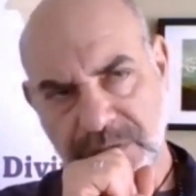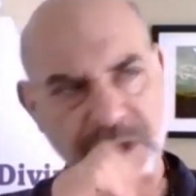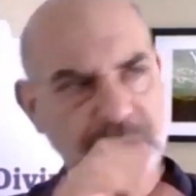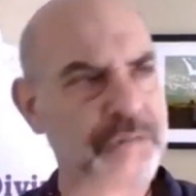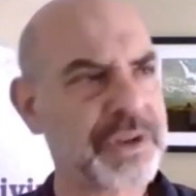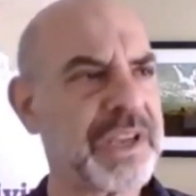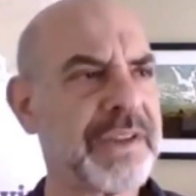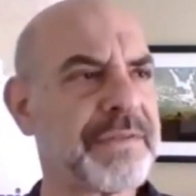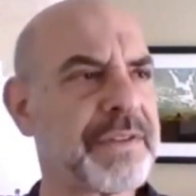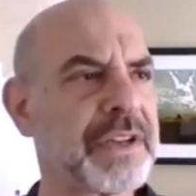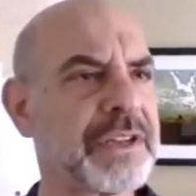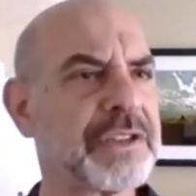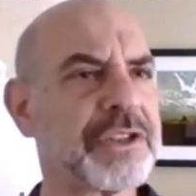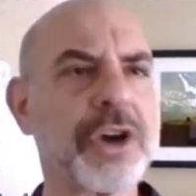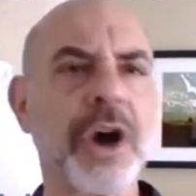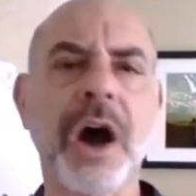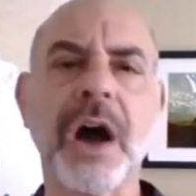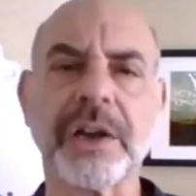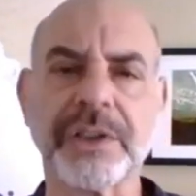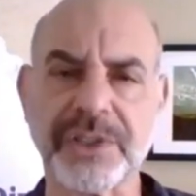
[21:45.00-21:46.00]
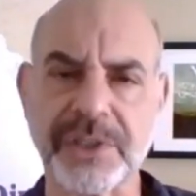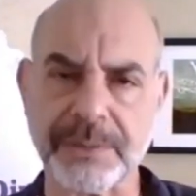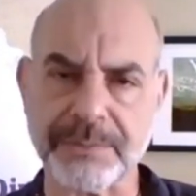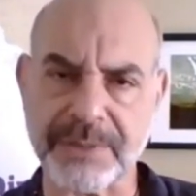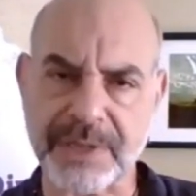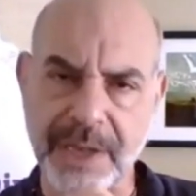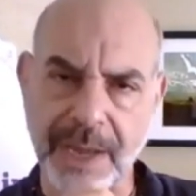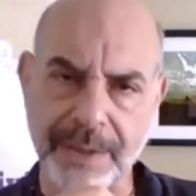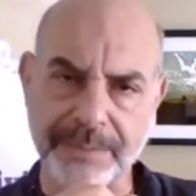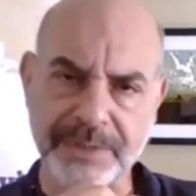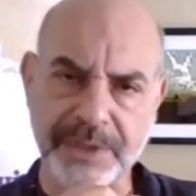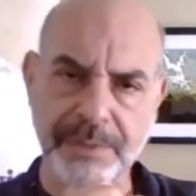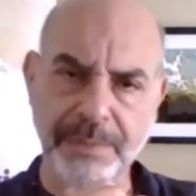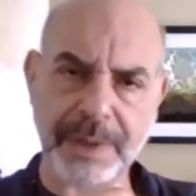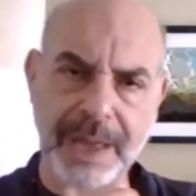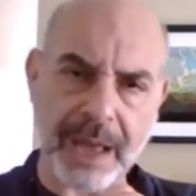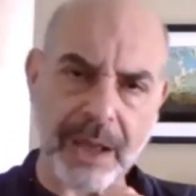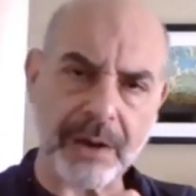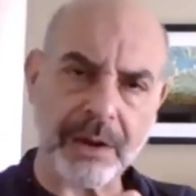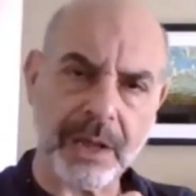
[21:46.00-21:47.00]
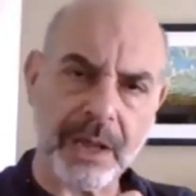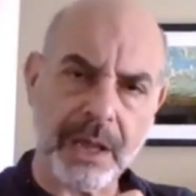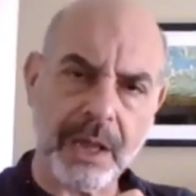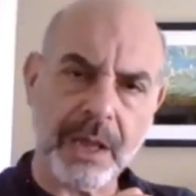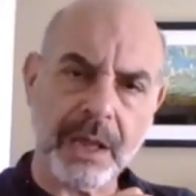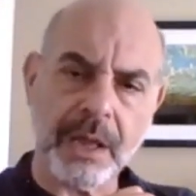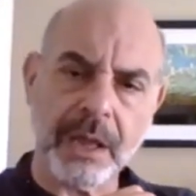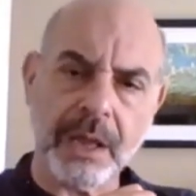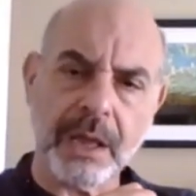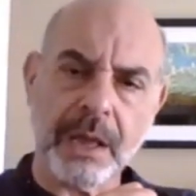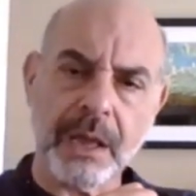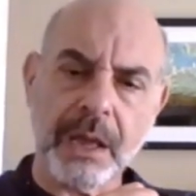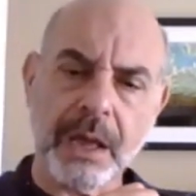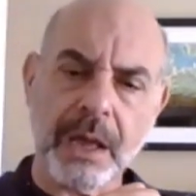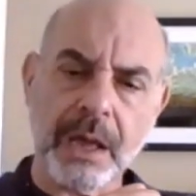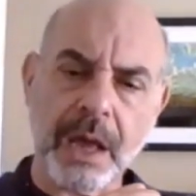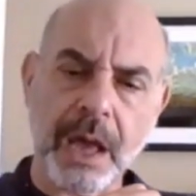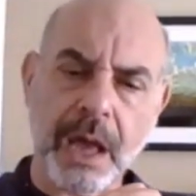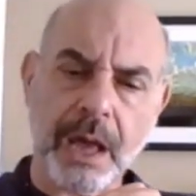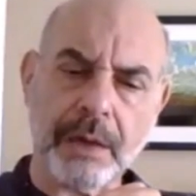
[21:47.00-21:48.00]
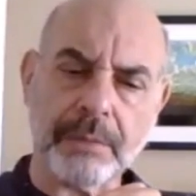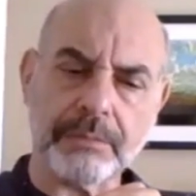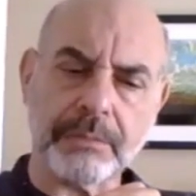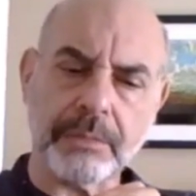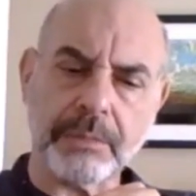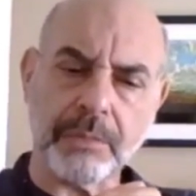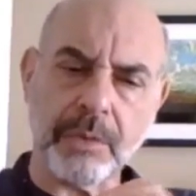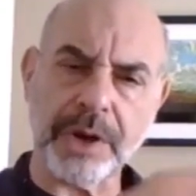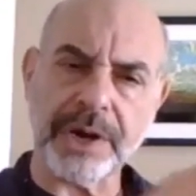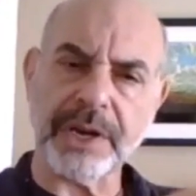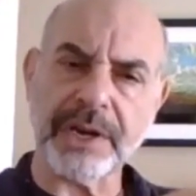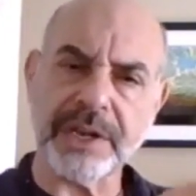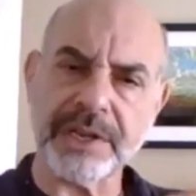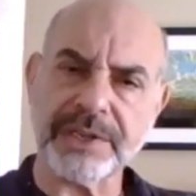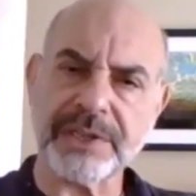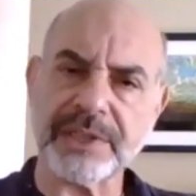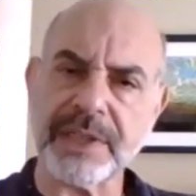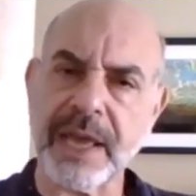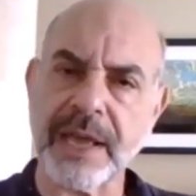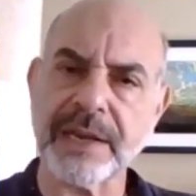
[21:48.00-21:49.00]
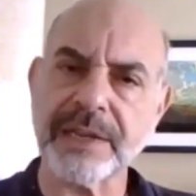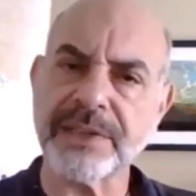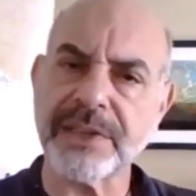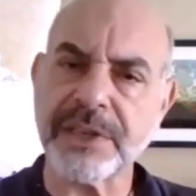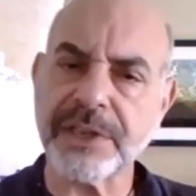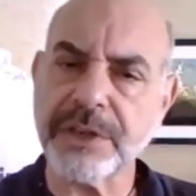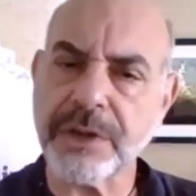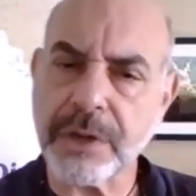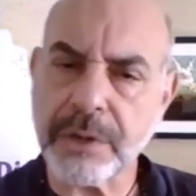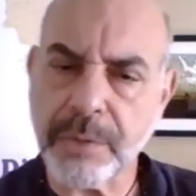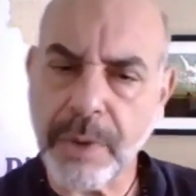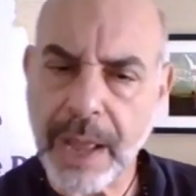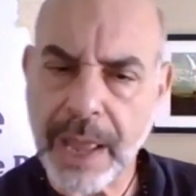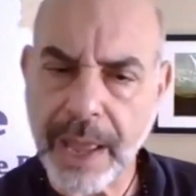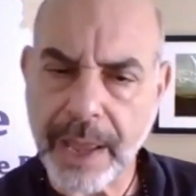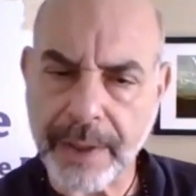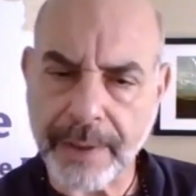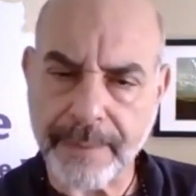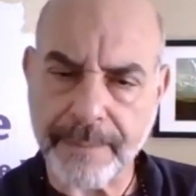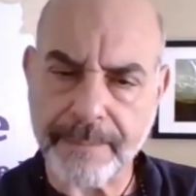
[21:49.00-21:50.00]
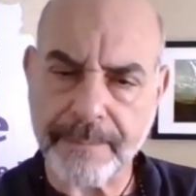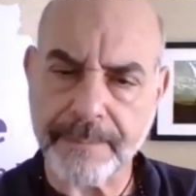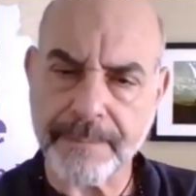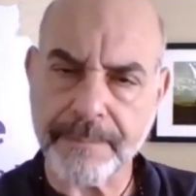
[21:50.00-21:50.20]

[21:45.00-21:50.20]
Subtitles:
To even talk sometimes about what it is that is in your way.